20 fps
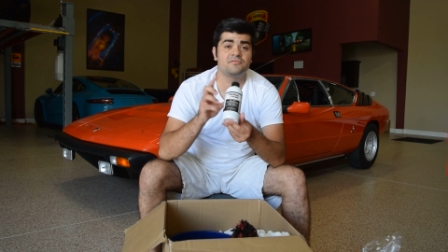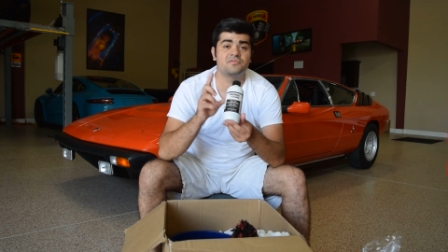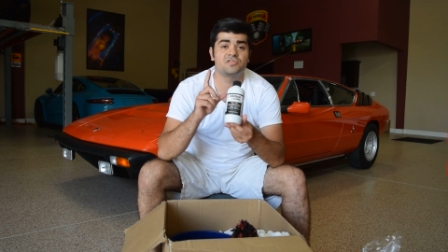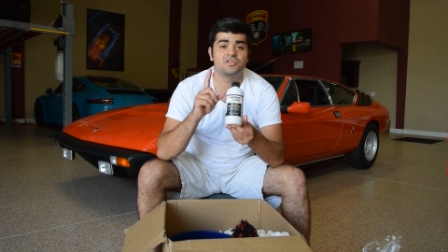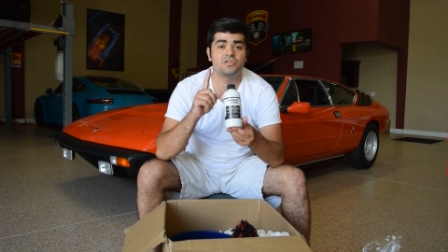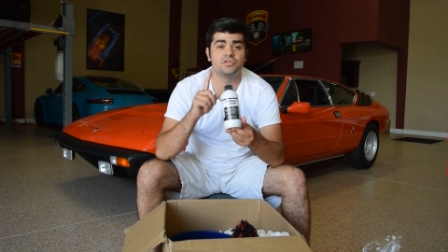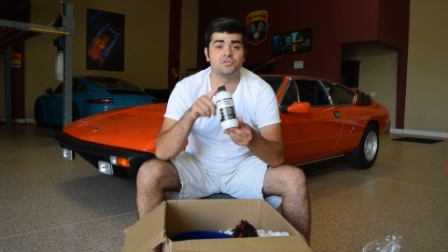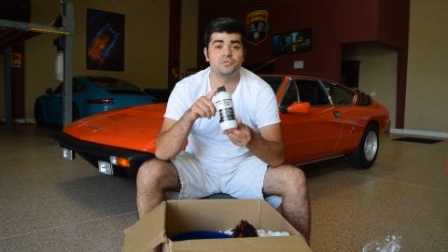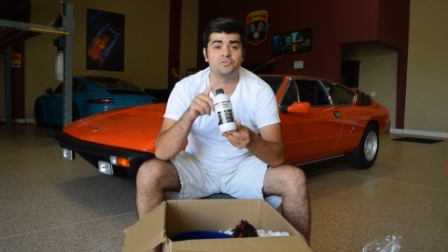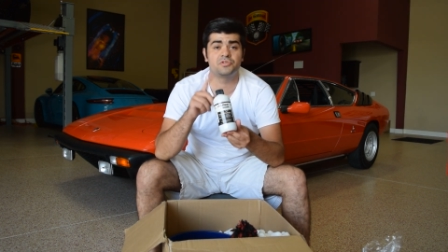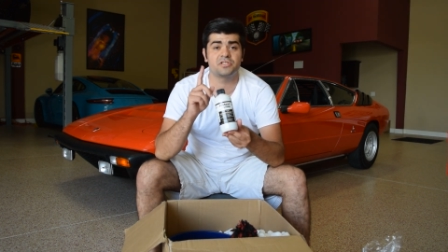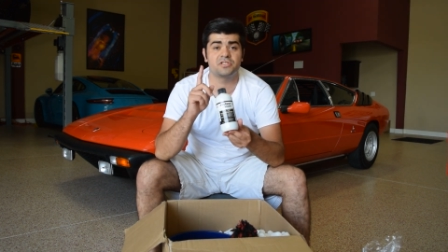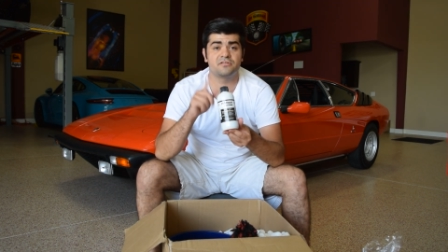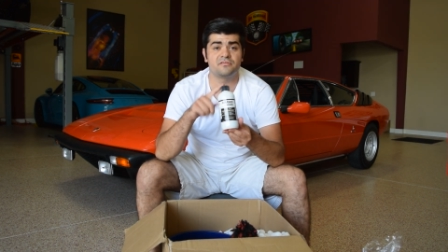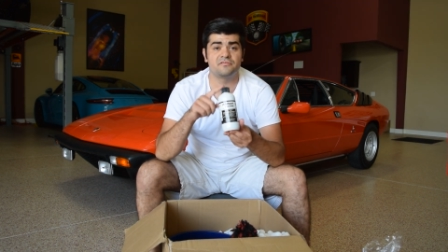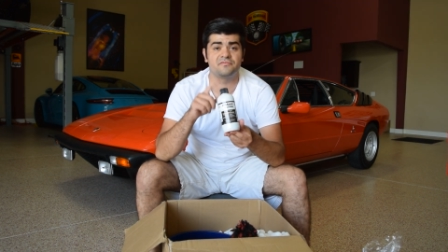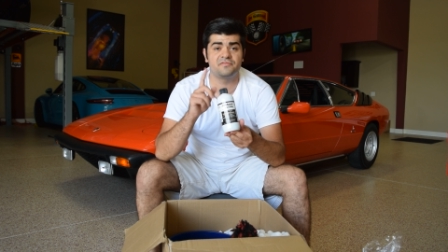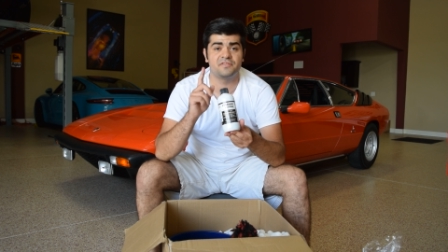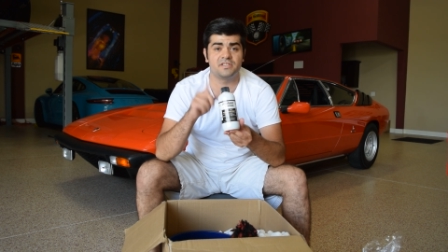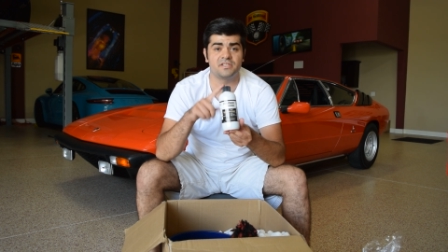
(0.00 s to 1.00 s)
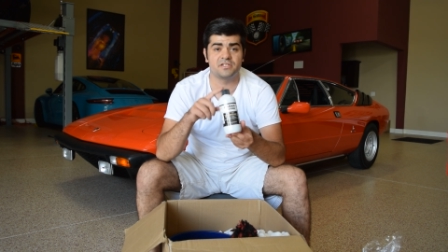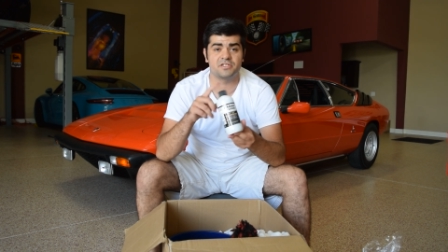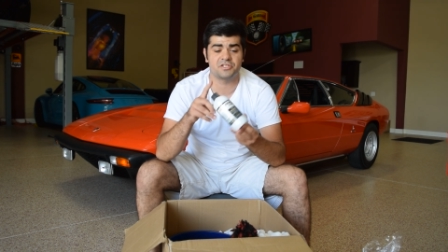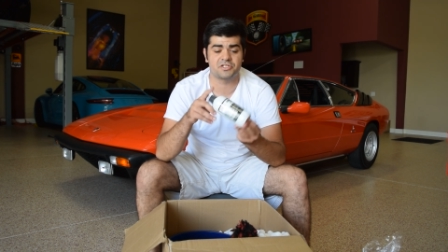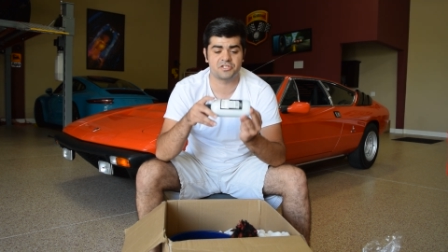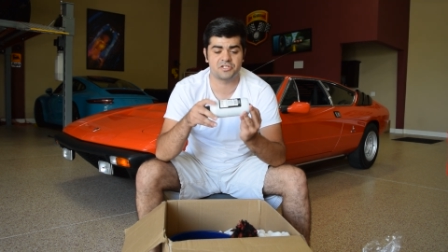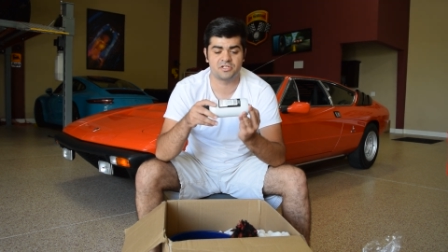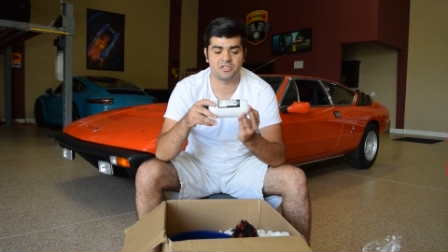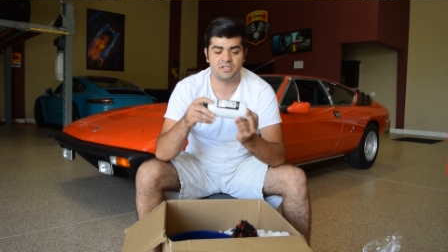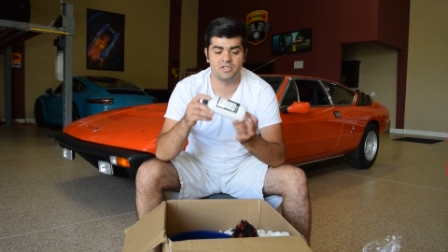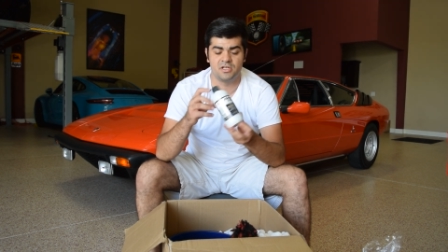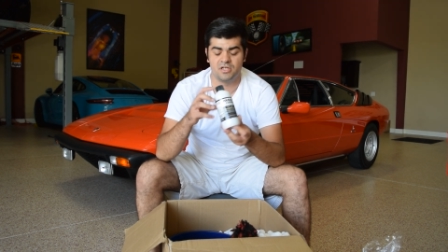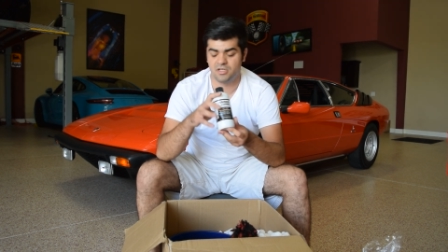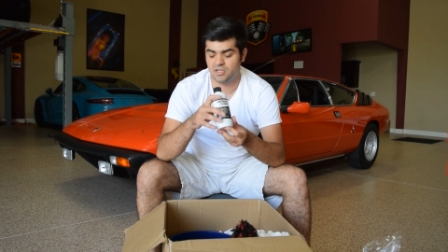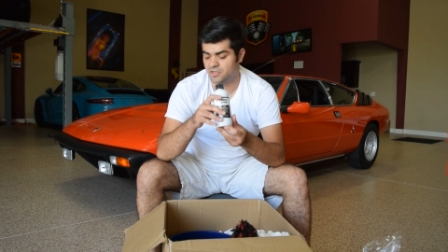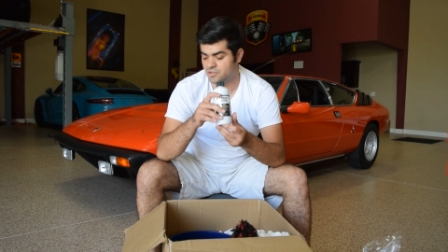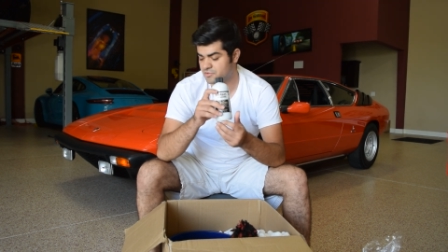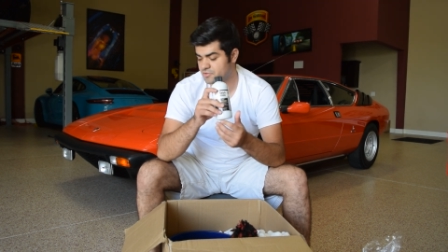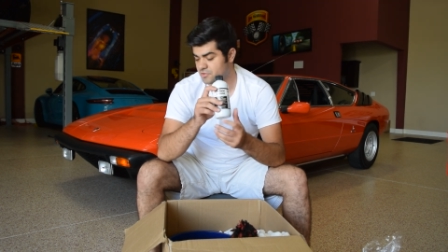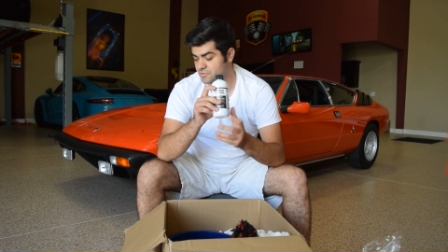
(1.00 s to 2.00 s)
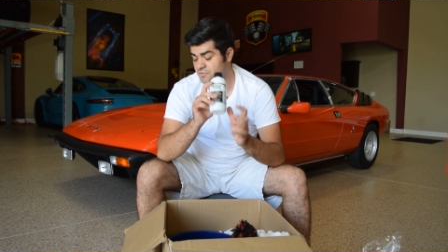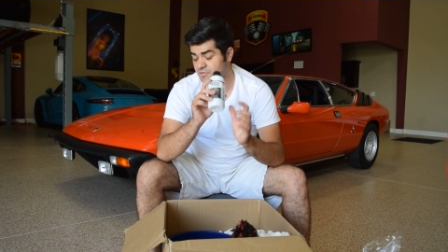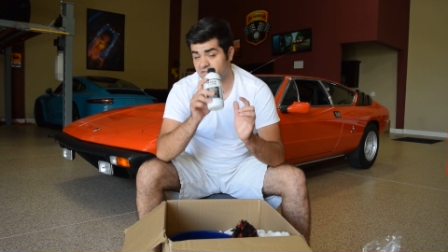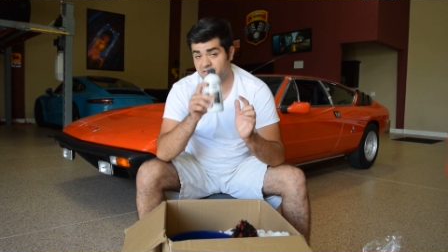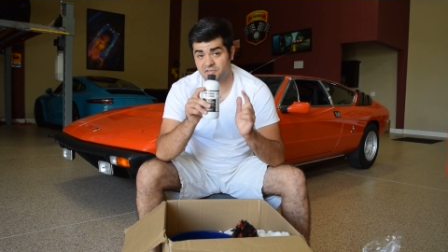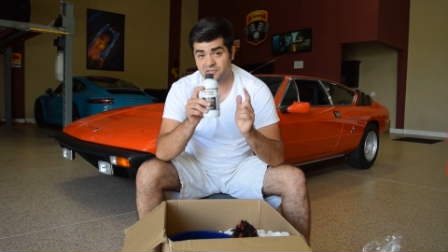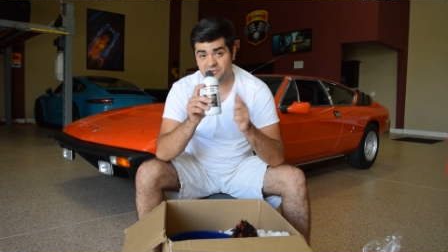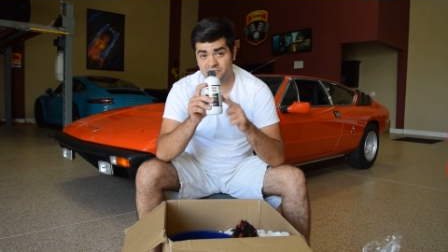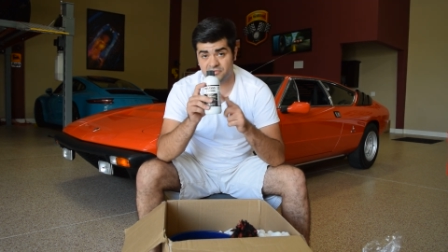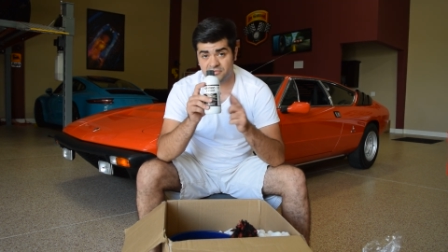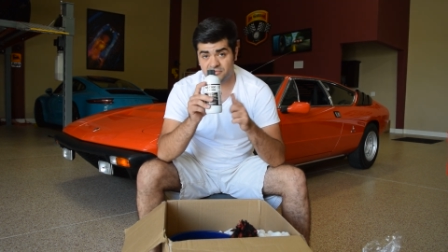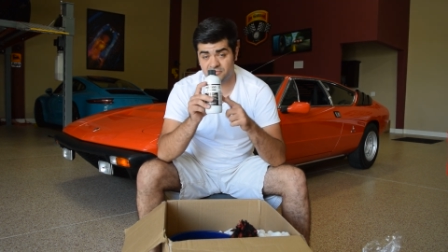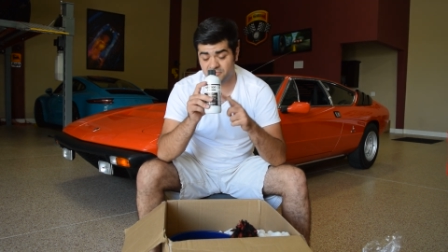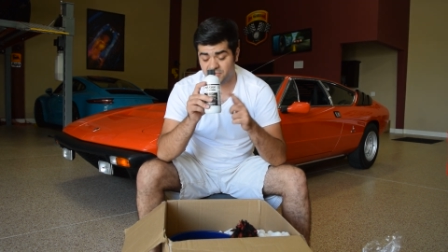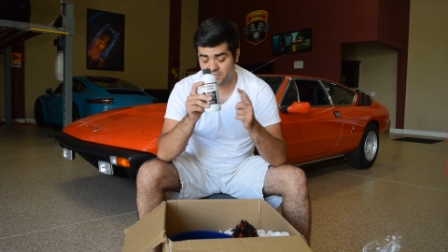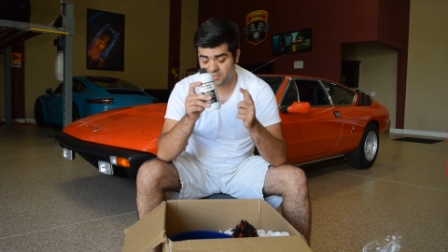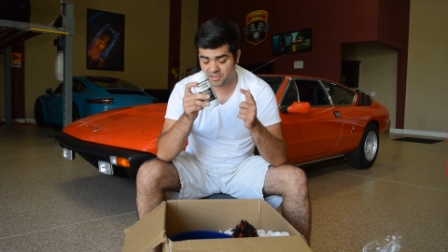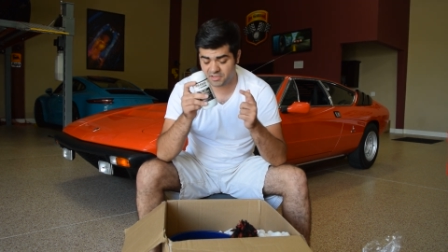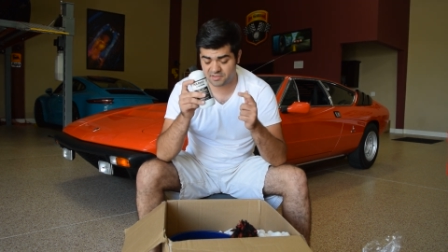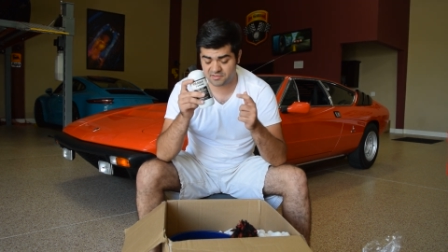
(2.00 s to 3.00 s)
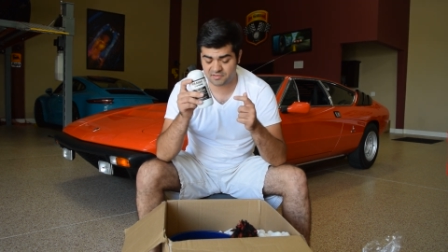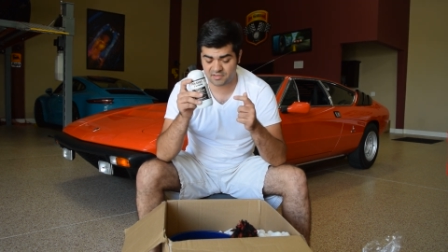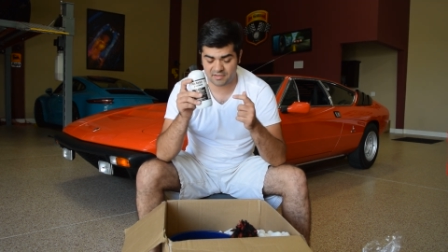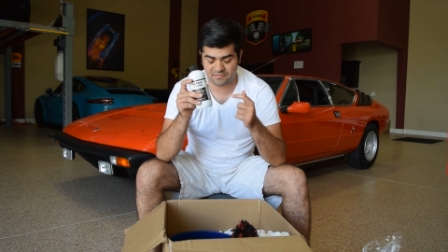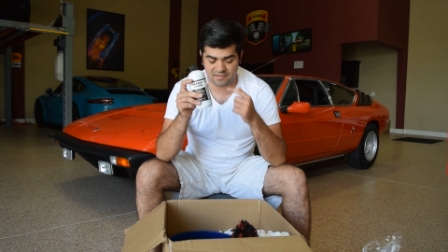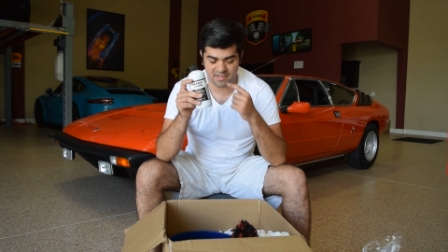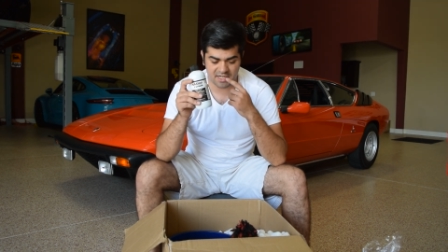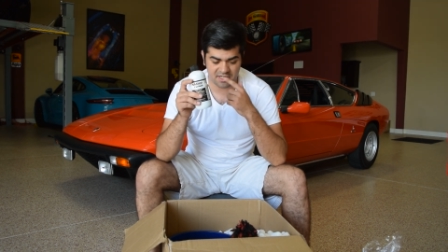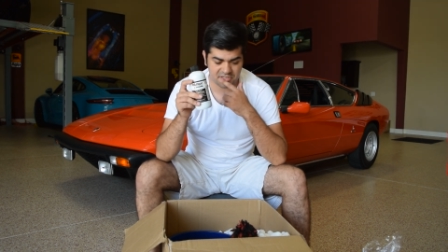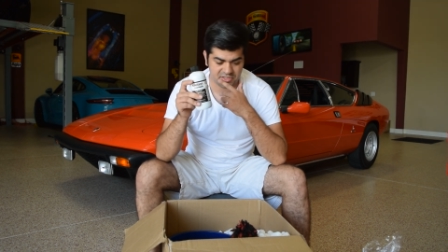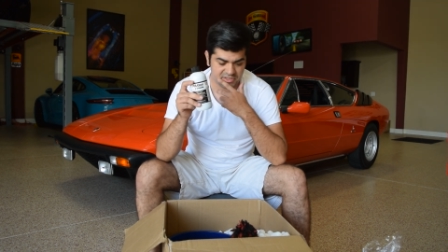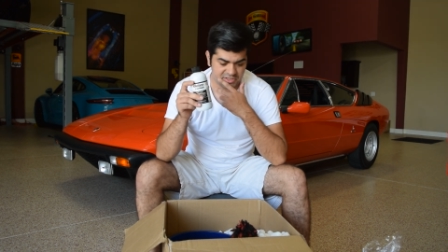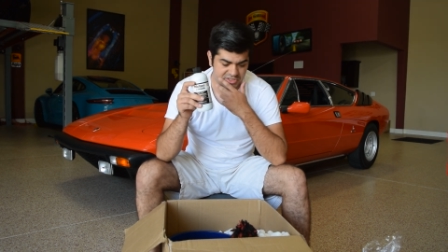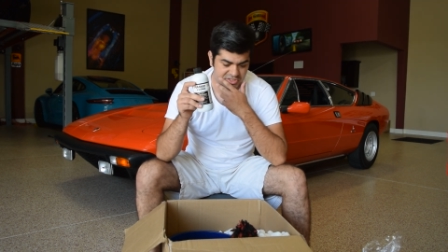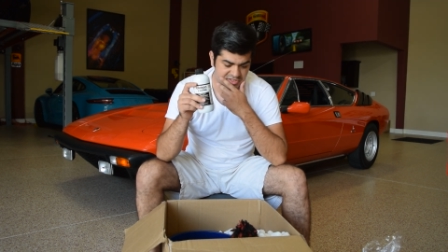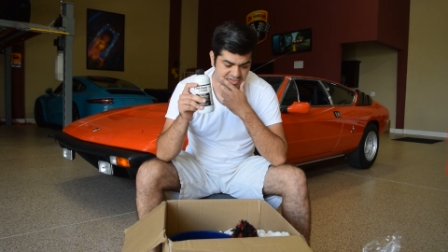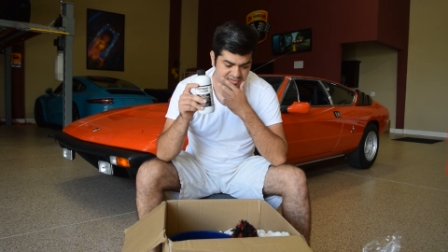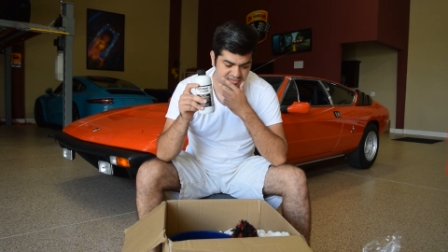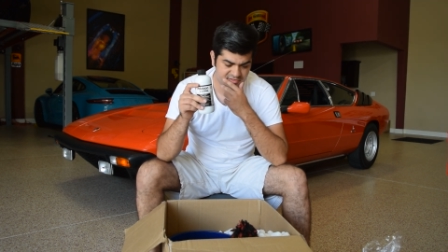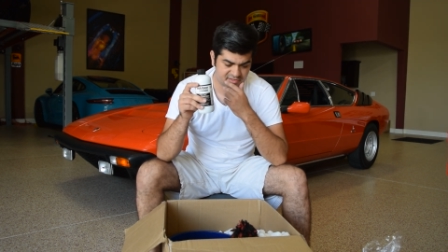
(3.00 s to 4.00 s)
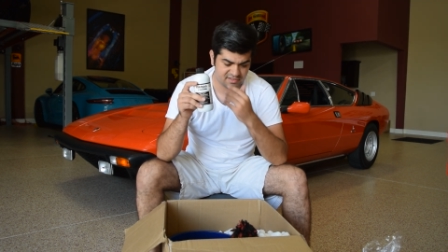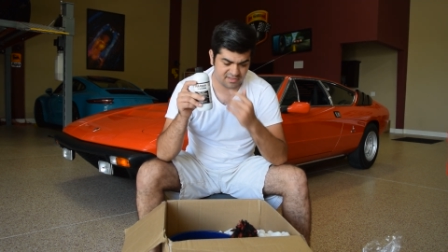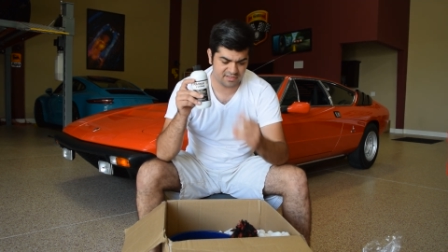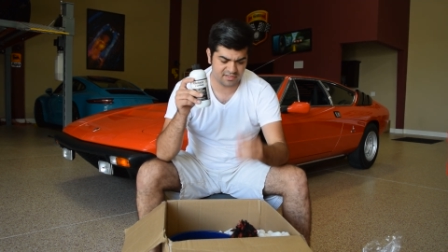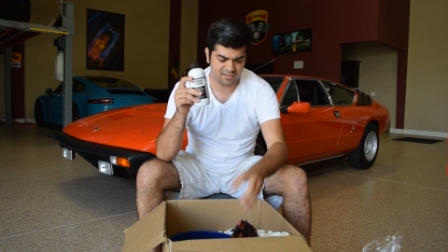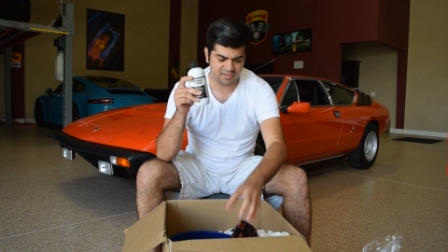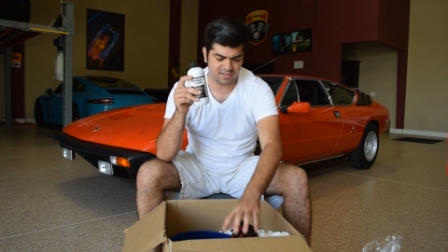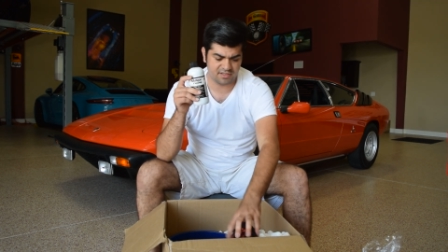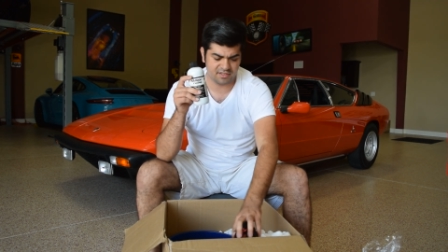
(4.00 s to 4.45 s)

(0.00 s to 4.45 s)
of solution finish. So this is really good stuff. I actually just did